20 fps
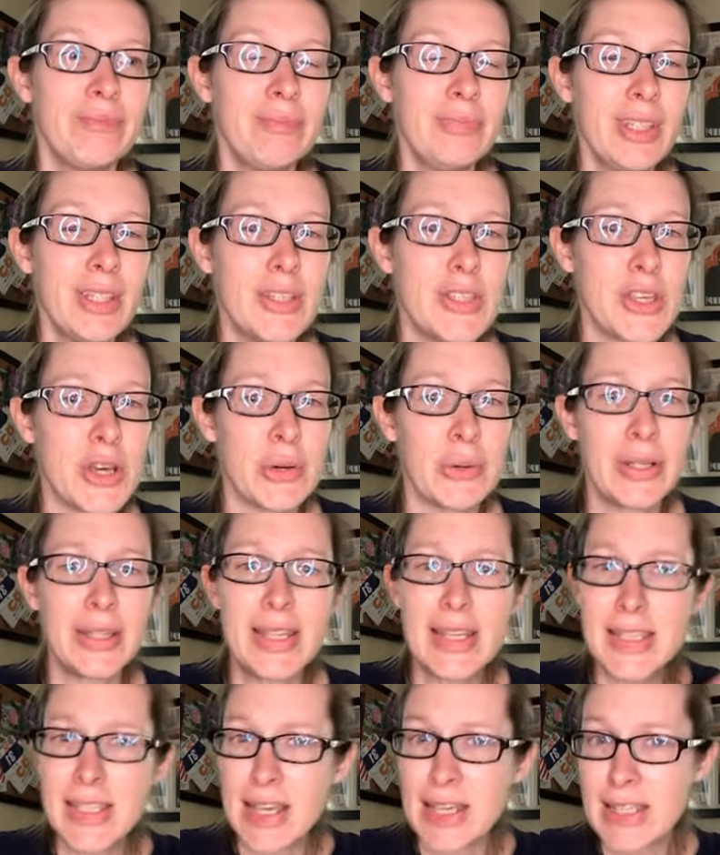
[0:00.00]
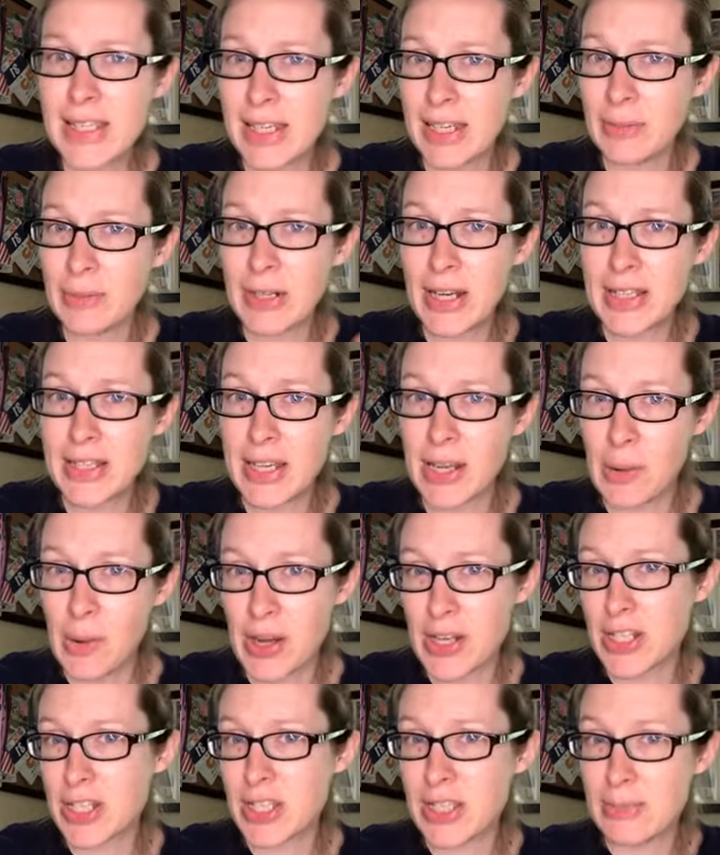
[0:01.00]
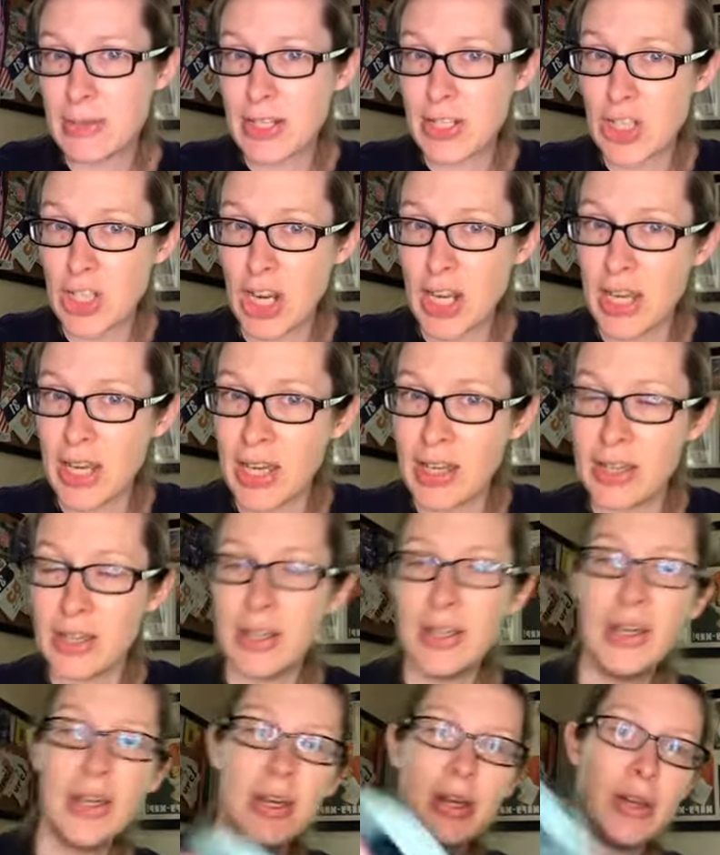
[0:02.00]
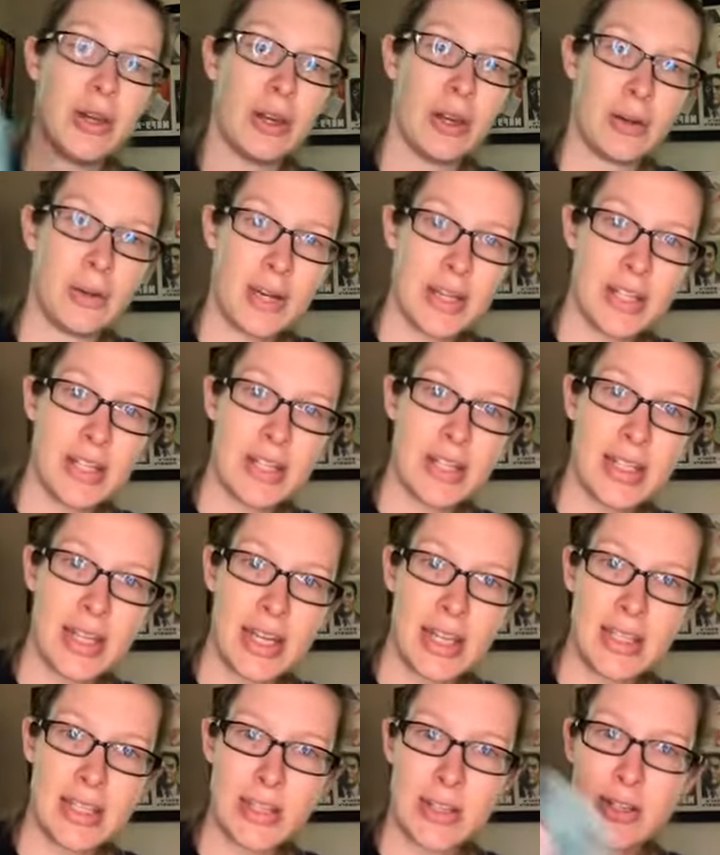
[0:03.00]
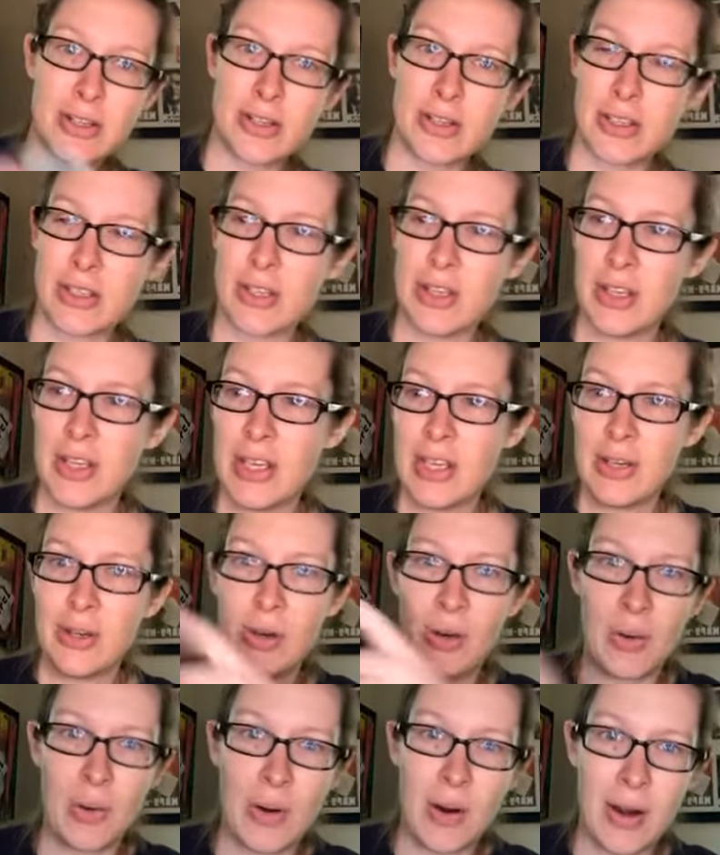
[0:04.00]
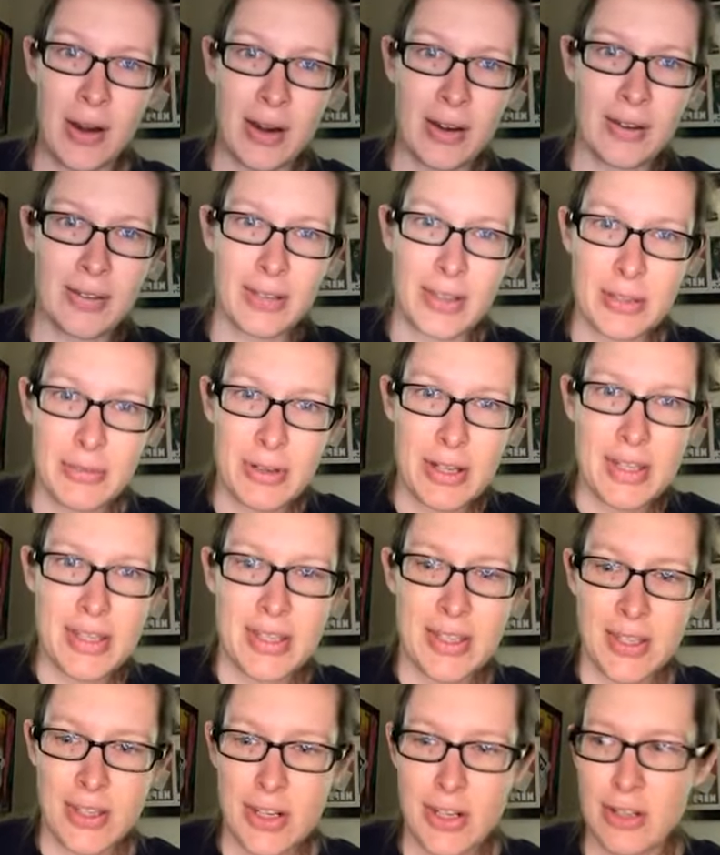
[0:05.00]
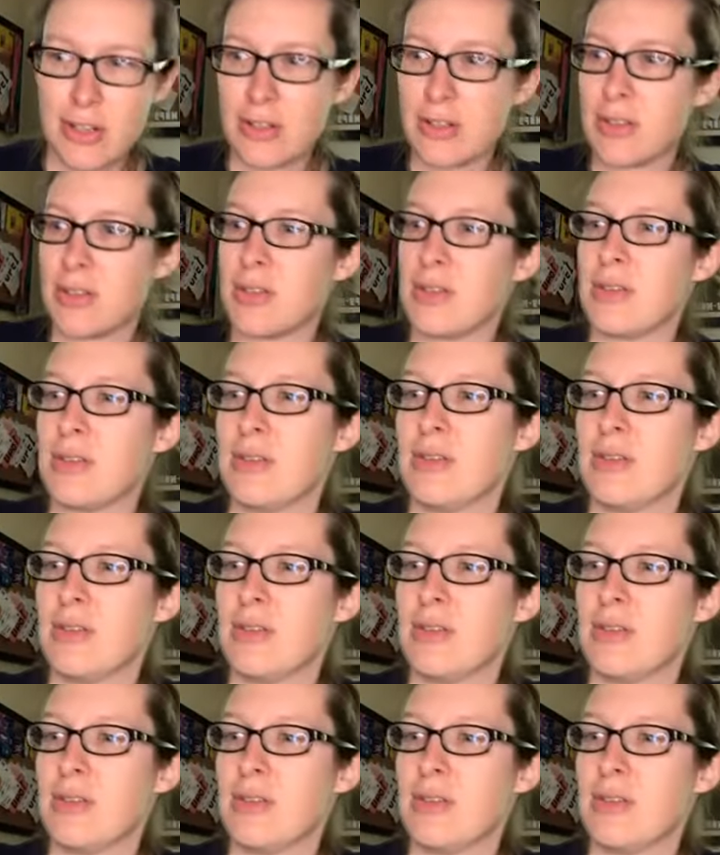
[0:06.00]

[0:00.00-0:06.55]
So unless anyone has any questions about Chayka or questions and answers or the 3 sisters,